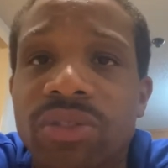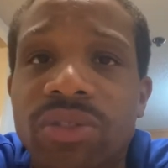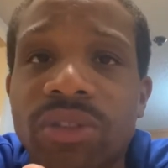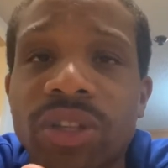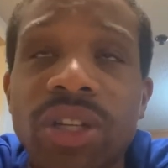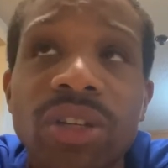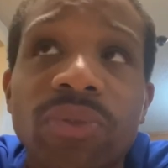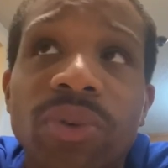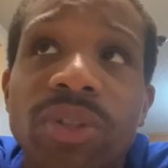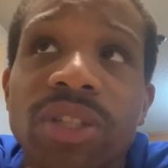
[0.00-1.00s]
So it
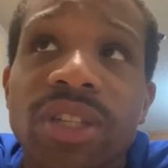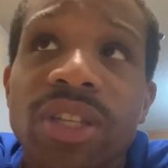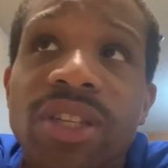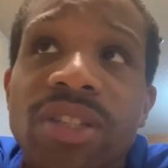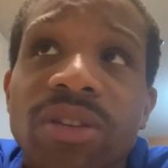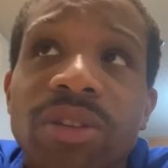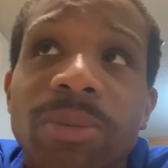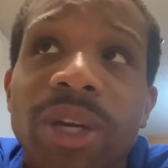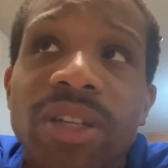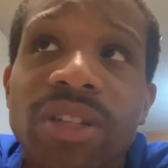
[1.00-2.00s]
is forcing kids, the
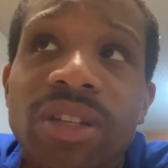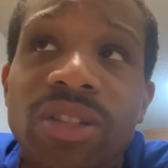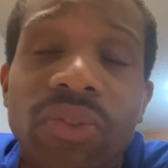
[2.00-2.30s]
only bad side